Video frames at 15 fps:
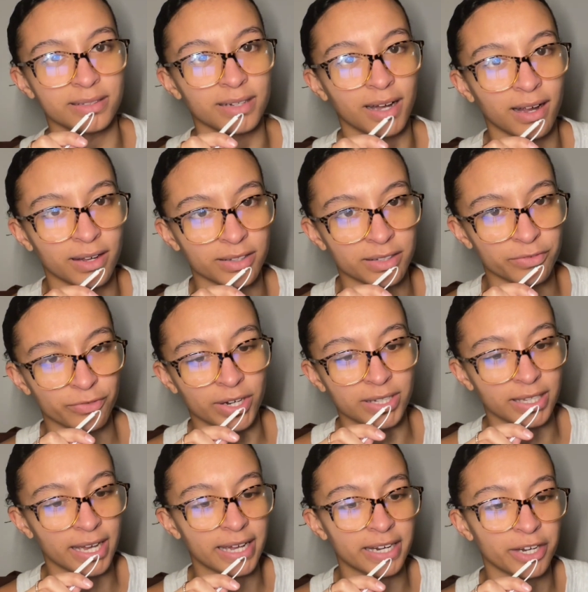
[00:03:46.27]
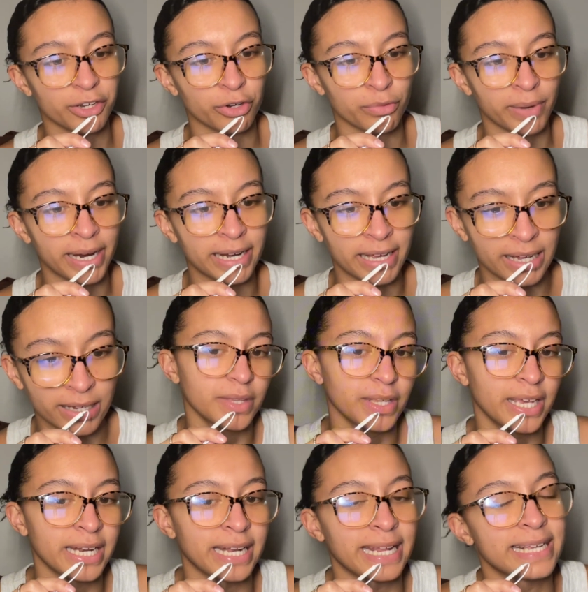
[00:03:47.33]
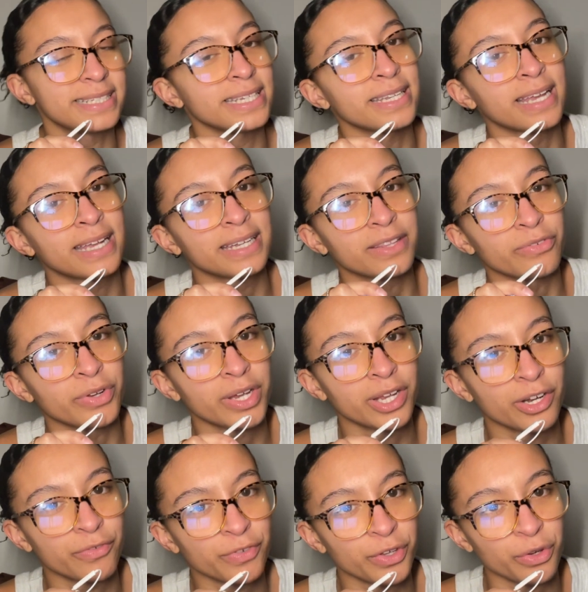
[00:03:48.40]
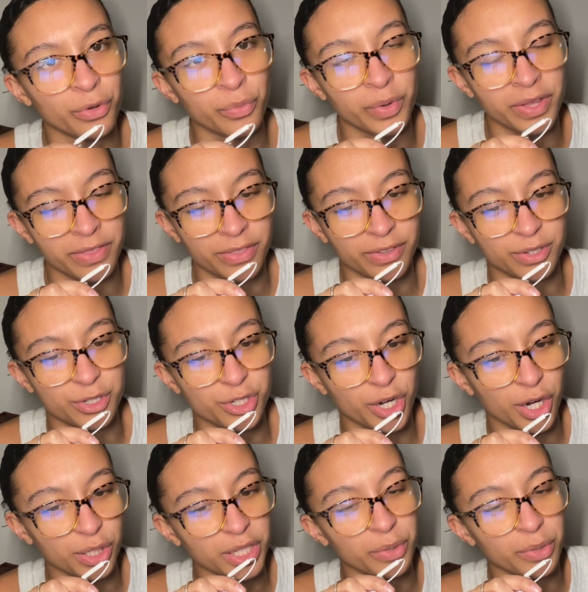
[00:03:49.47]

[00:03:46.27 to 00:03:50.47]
on the front line in your writing. In a 1993 interview with Charlie